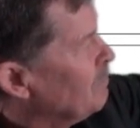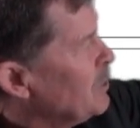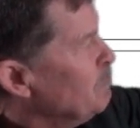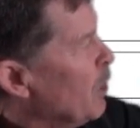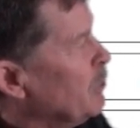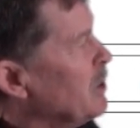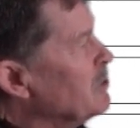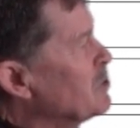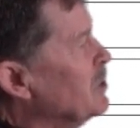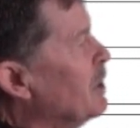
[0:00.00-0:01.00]
demoted
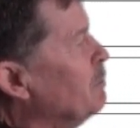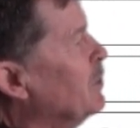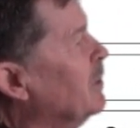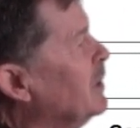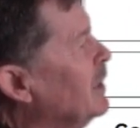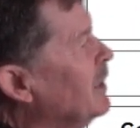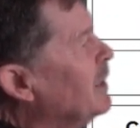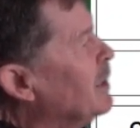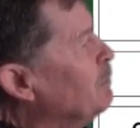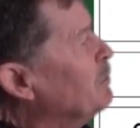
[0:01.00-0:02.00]
it to number
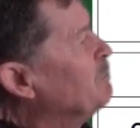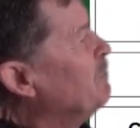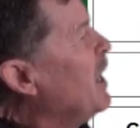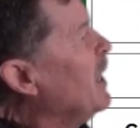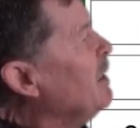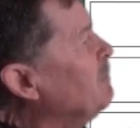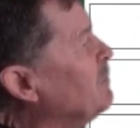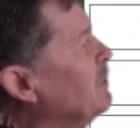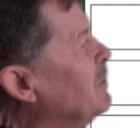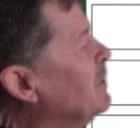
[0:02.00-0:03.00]
5
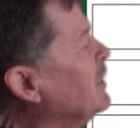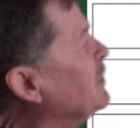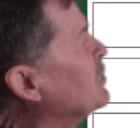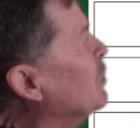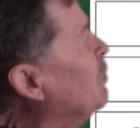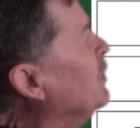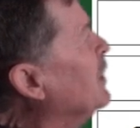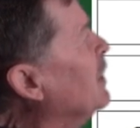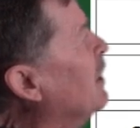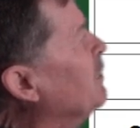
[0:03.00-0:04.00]
or so
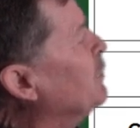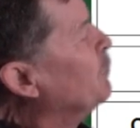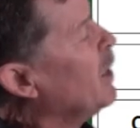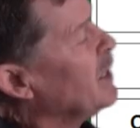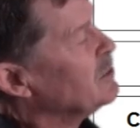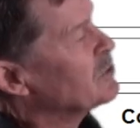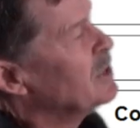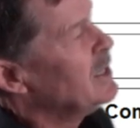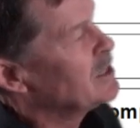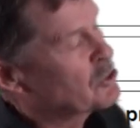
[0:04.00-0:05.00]
on the right.
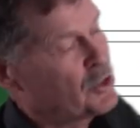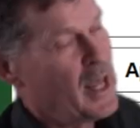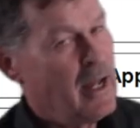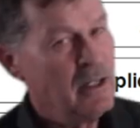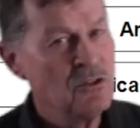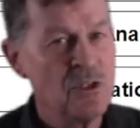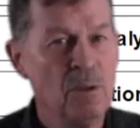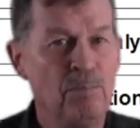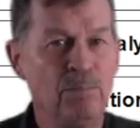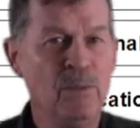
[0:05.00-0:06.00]
So that is
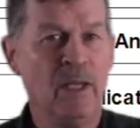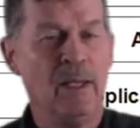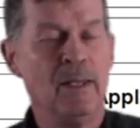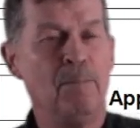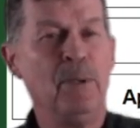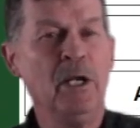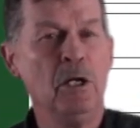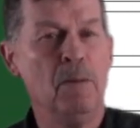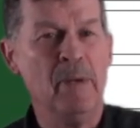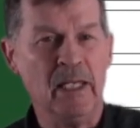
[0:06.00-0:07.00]
the
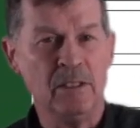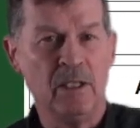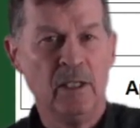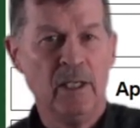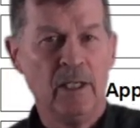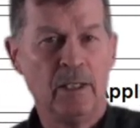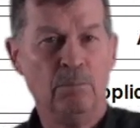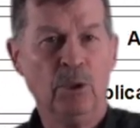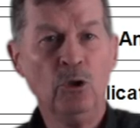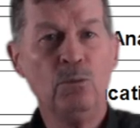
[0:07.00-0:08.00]
pyramid, the
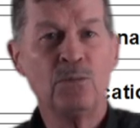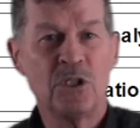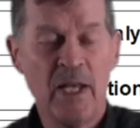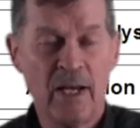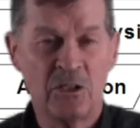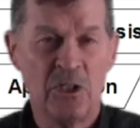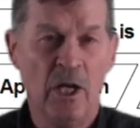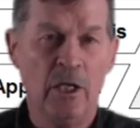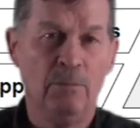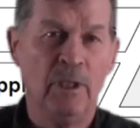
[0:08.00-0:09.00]
Bloom's
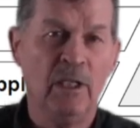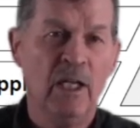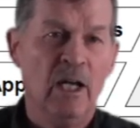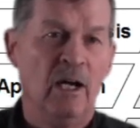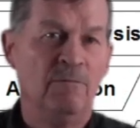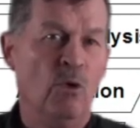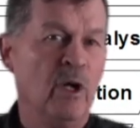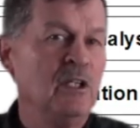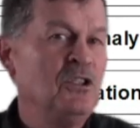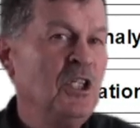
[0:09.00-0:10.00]
taxonomy of
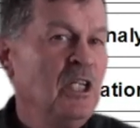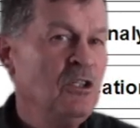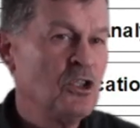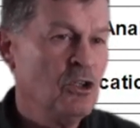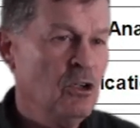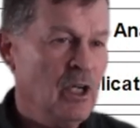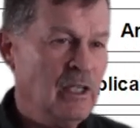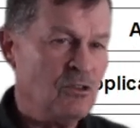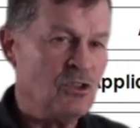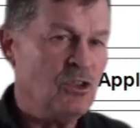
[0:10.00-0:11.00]
what a teacher
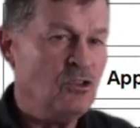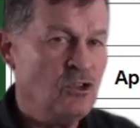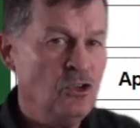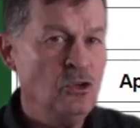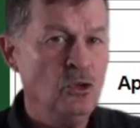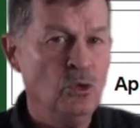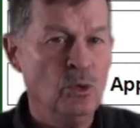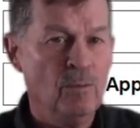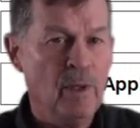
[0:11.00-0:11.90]
is to do